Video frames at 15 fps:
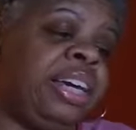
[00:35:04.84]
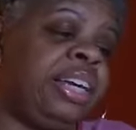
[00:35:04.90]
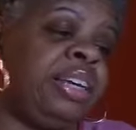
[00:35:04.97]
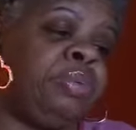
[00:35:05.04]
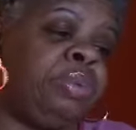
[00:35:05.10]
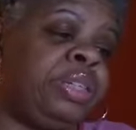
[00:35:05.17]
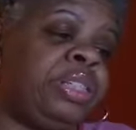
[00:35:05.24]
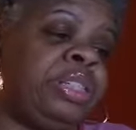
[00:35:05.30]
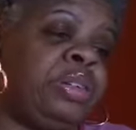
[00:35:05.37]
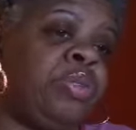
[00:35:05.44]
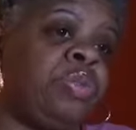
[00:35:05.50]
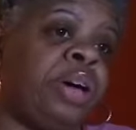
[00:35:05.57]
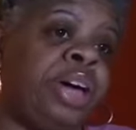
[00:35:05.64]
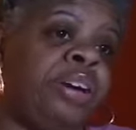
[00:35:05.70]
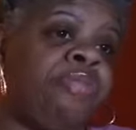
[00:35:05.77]
is
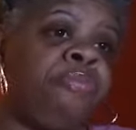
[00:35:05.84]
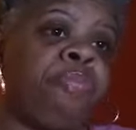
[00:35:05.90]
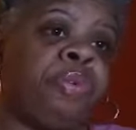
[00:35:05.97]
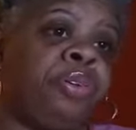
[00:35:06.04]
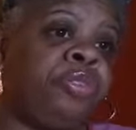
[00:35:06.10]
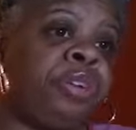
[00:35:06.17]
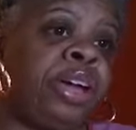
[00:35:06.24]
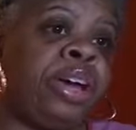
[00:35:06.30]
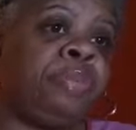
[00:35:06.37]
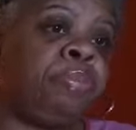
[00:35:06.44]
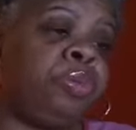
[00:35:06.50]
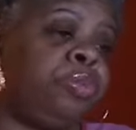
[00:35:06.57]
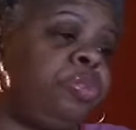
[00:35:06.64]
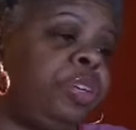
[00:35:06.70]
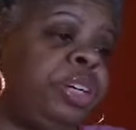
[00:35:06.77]
saying it wasn't no
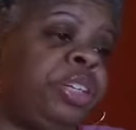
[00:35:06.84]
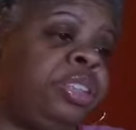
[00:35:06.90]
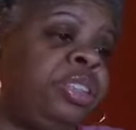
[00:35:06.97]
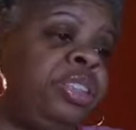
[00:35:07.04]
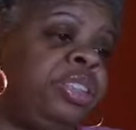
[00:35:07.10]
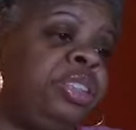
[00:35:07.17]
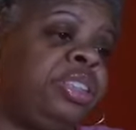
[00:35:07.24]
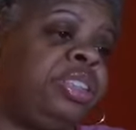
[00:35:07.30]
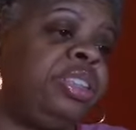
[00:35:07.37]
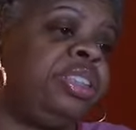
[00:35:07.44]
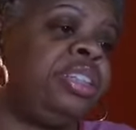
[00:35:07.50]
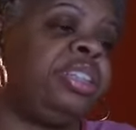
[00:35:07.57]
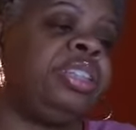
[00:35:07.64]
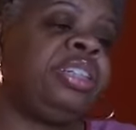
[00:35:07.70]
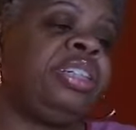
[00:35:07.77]
heparin.